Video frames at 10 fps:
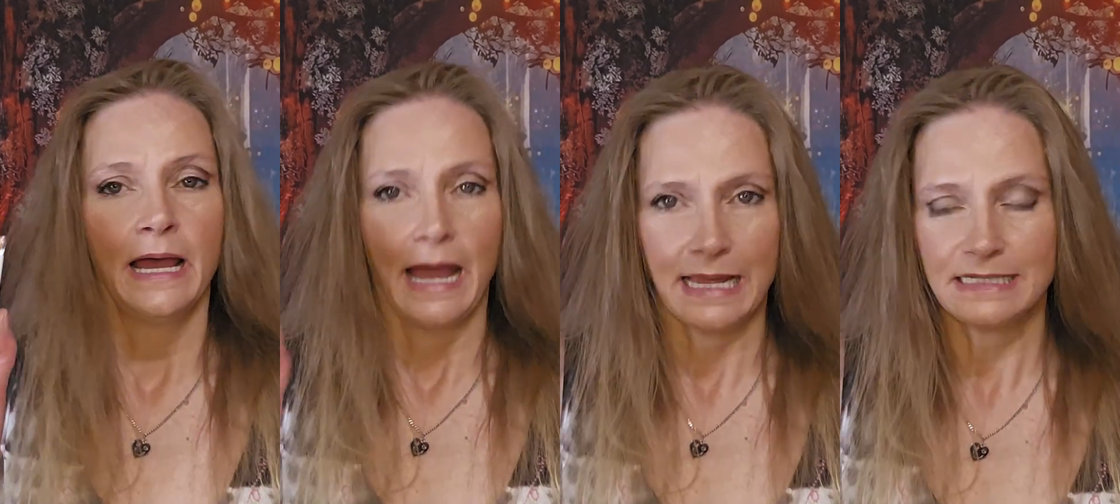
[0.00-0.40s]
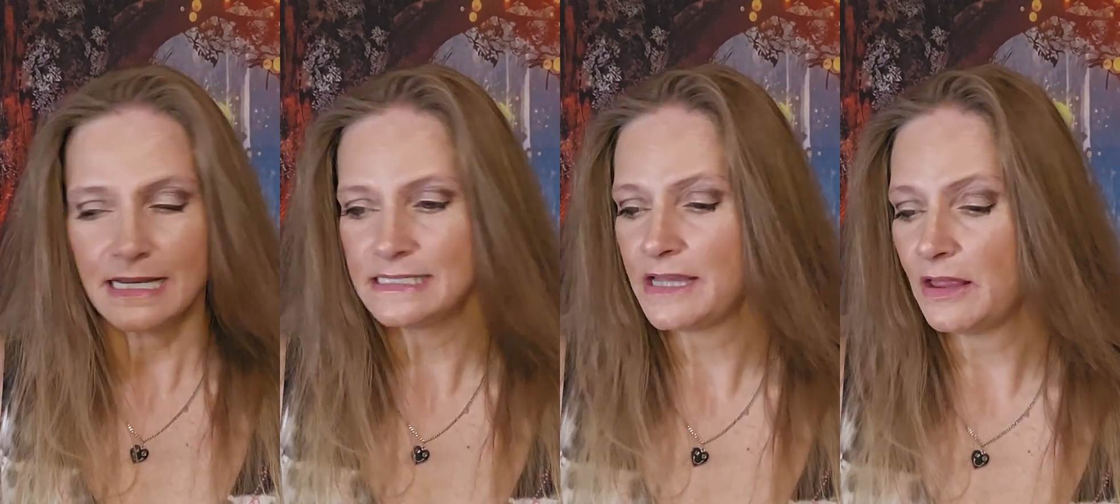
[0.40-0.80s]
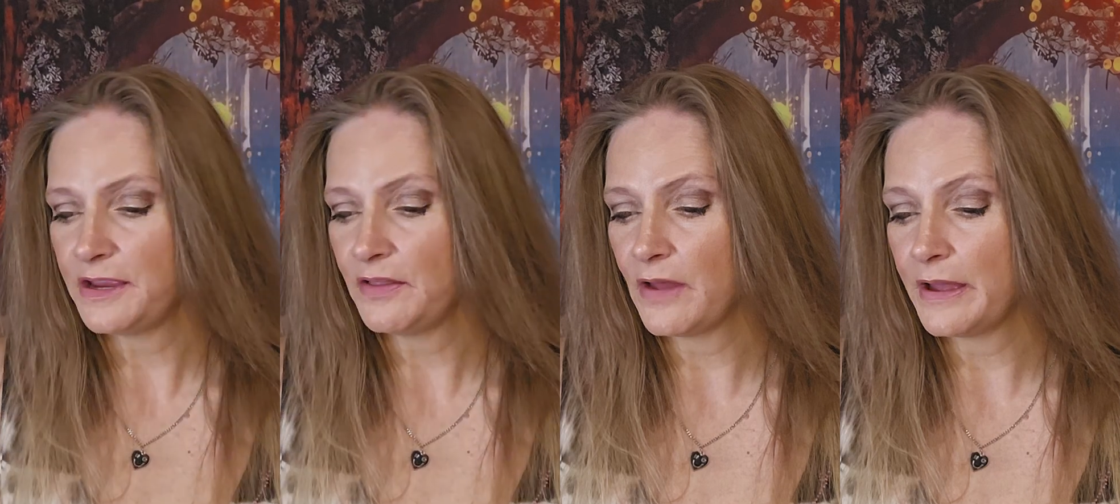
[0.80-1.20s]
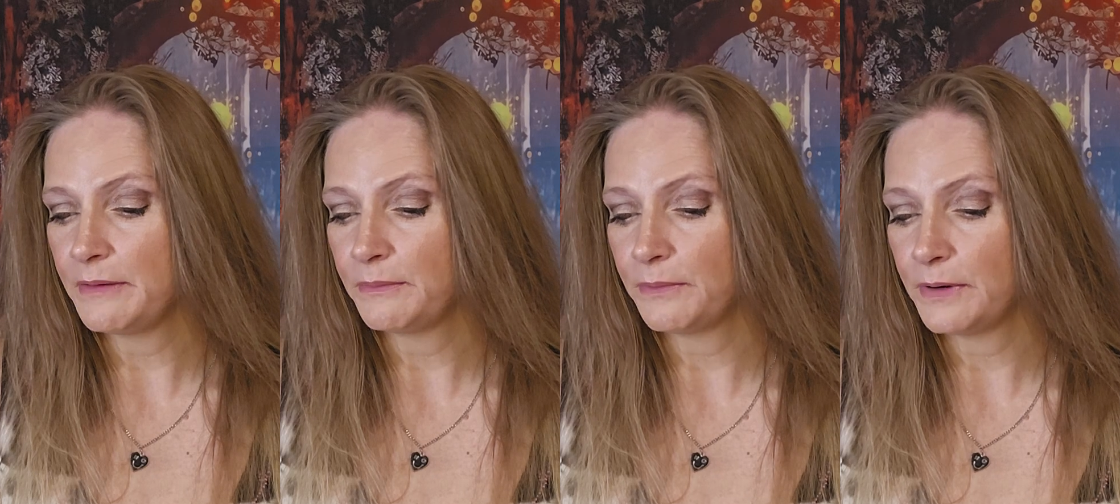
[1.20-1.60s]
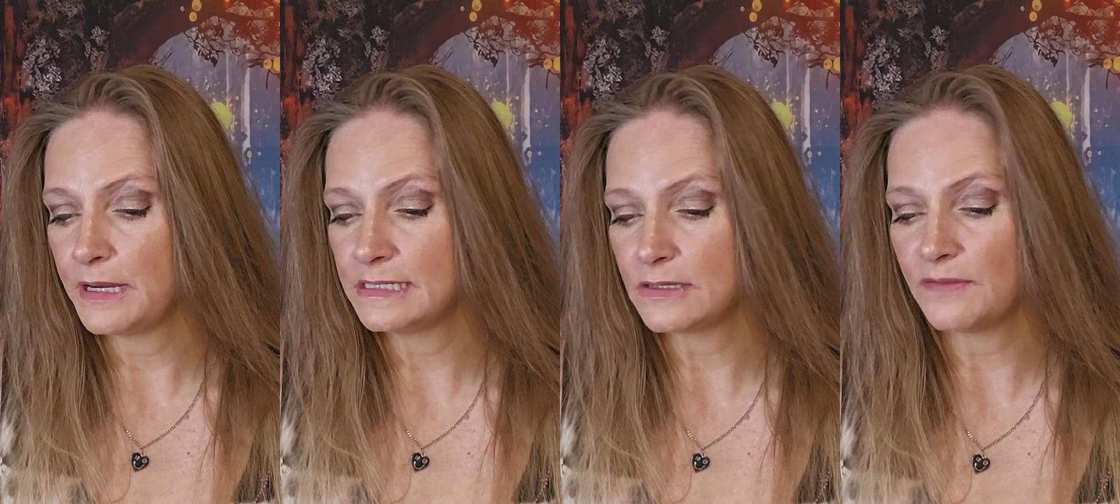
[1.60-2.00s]
anti-cellulite
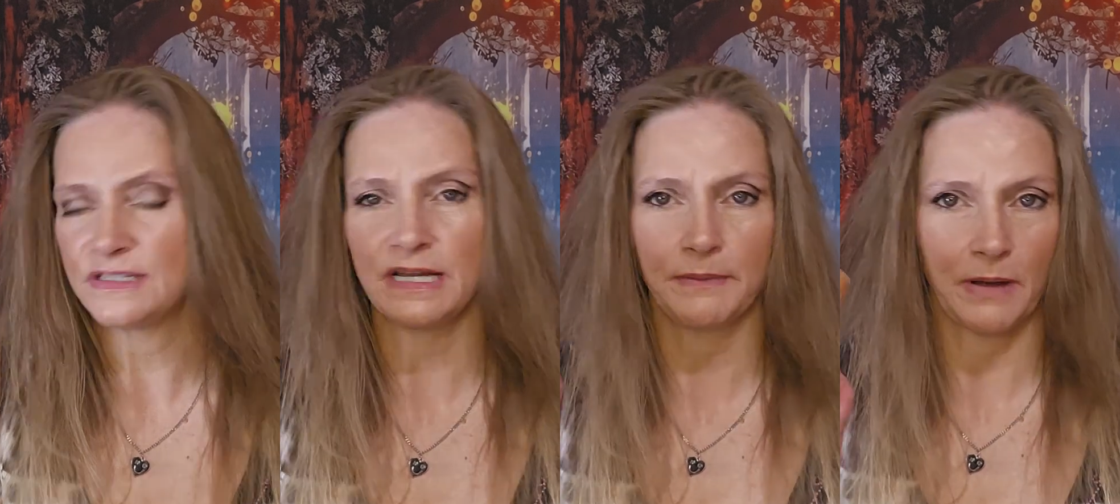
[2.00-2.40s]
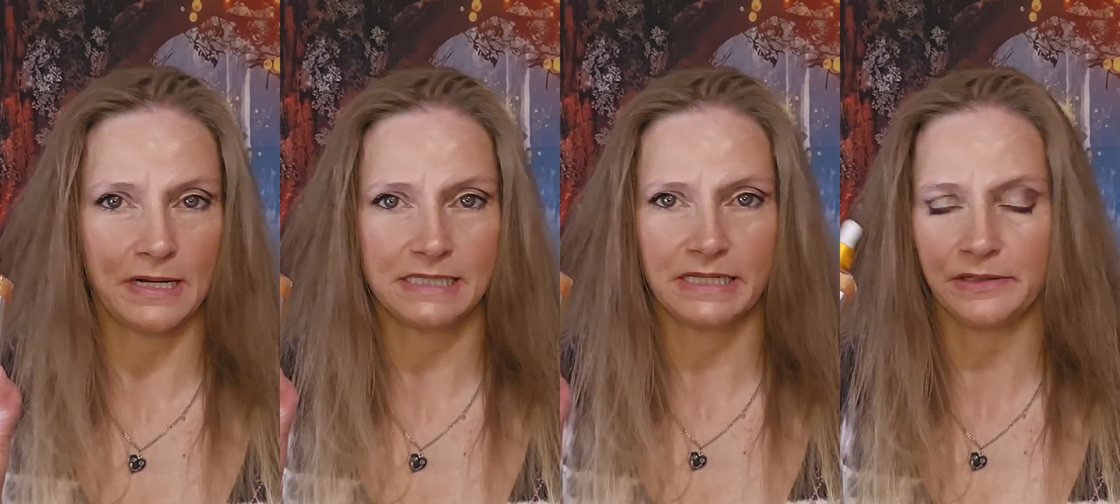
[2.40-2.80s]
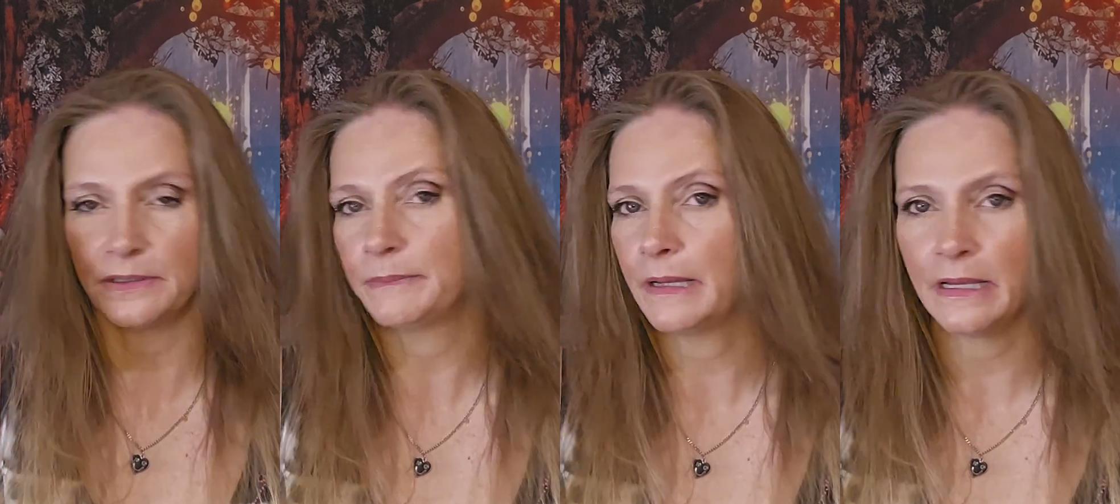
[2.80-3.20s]
resurfacing body serum.